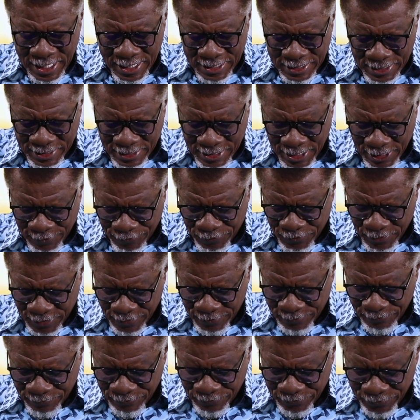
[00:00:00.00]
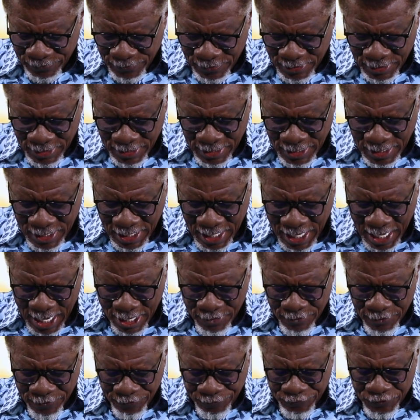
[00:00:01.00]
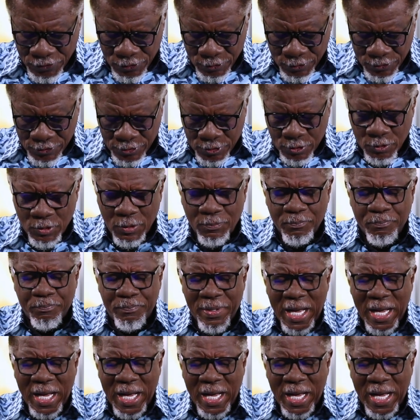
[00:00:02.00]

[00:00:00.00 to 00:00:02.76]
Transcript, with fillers: and tougher. I refuse to